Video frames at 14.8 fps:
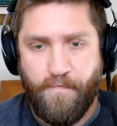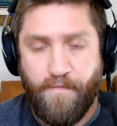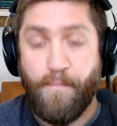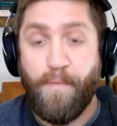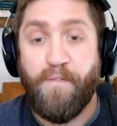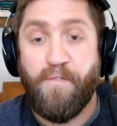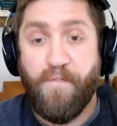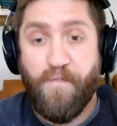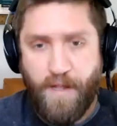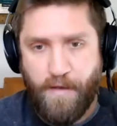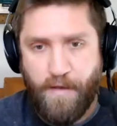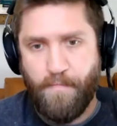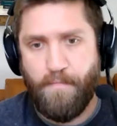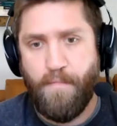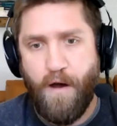from the
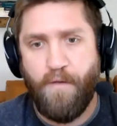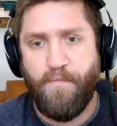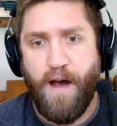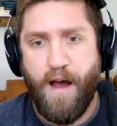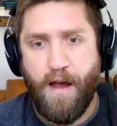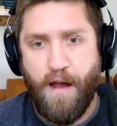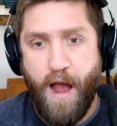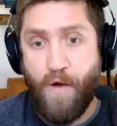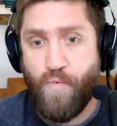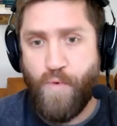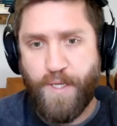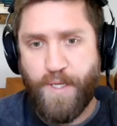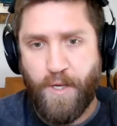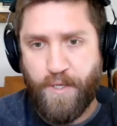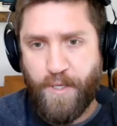freedom of our, our
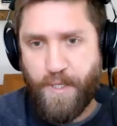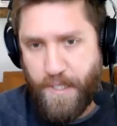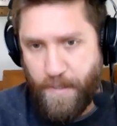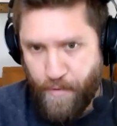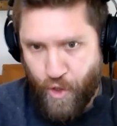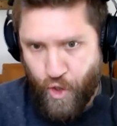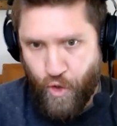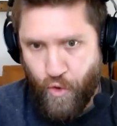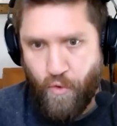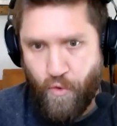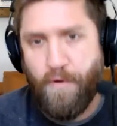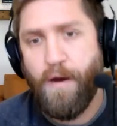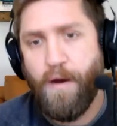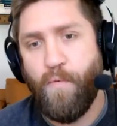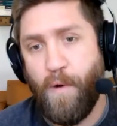researchers to pursue
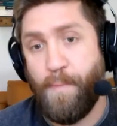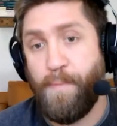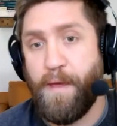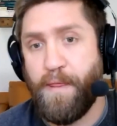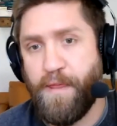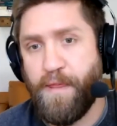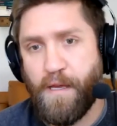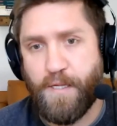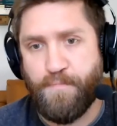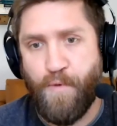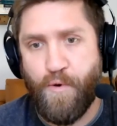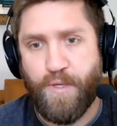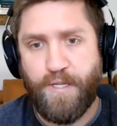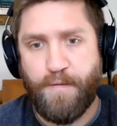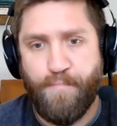what they think is
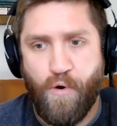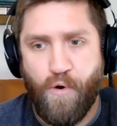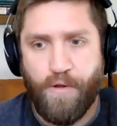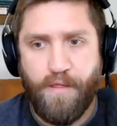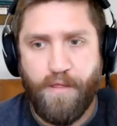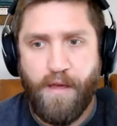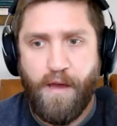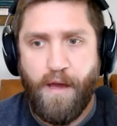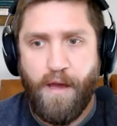most important.